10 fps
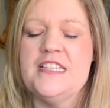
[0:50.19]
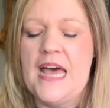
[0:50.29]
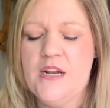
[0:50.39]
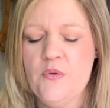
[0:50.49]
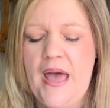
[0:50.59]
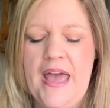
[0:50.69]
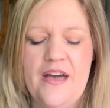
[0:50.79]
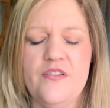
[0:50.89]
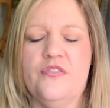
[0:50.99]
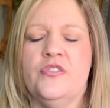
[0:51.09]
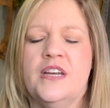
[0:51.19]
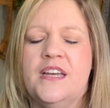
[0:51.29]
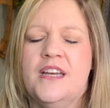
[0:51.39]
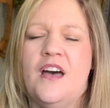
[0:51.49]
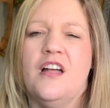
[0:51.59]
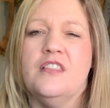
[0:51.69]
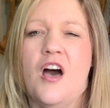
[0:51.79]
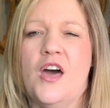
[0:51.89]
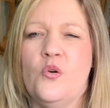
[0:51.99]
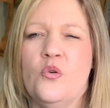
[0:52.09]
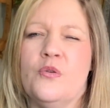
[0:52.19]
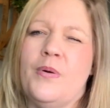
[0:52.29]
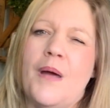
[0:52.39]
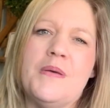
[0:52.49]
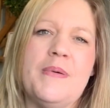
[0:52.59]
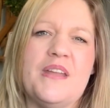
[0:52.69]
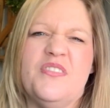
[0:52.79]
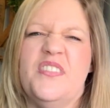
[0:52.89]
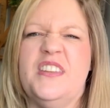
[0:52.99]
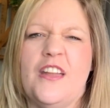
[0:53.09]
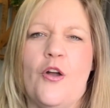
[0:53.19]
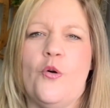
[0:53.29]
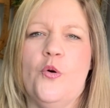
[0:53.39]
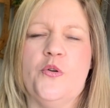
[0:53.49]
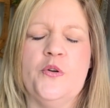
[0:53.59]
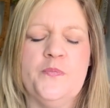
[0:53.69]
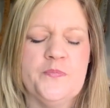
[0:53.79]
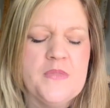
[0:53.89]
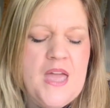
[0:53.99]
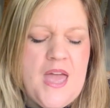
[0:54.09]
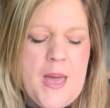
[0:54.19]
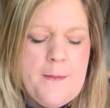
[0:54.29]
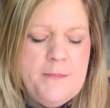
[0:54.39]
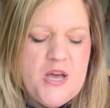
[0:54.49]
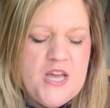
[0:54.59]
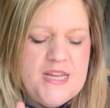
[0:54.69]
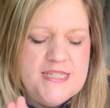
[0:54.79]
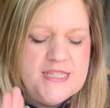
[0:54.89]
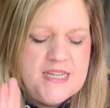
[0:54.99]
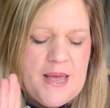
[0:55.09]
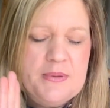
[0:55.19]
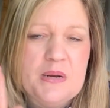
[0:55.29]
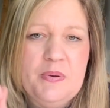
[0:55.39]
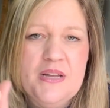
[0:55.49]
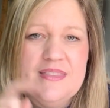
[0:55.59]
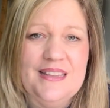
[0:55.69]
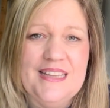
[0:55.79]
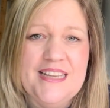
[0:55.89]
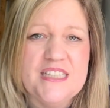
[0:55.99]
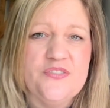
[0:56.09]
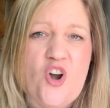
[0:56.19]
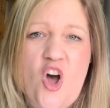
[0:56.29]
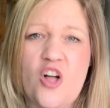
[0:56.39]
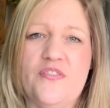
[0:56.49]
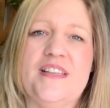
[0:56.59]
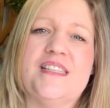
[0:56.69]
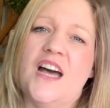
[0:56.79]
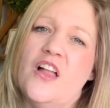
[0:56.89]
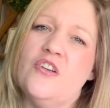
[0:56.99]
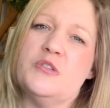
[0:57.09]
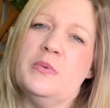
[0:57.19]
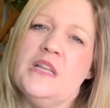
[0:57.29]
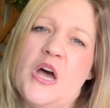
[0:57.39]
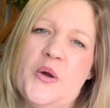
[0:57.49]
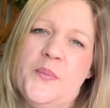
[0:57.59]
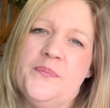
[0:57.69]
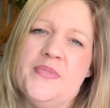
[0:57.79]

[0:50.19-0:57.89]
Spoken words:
I don't have a lot ordered, probably about a $50 order, but I'm gonna put the links for all of these colors below.